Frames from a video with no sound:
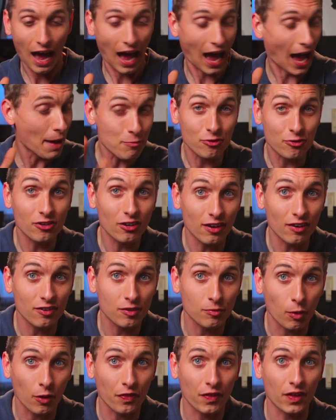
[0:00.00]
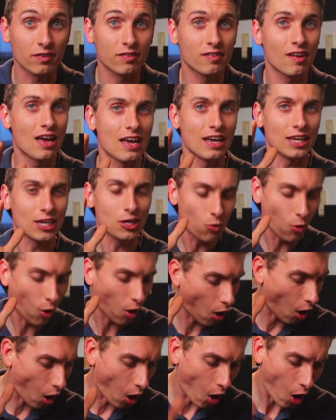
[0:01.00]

I'm serious about this. You will